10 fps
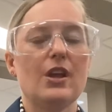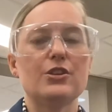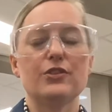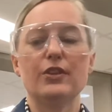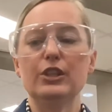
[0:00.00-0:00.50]

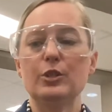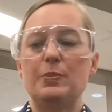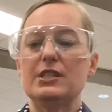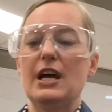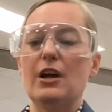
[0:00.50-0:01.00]
So the loop
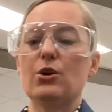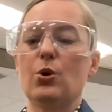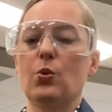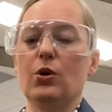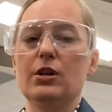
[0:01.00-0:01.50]
is now
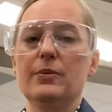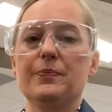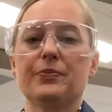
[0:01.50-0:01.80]
cool.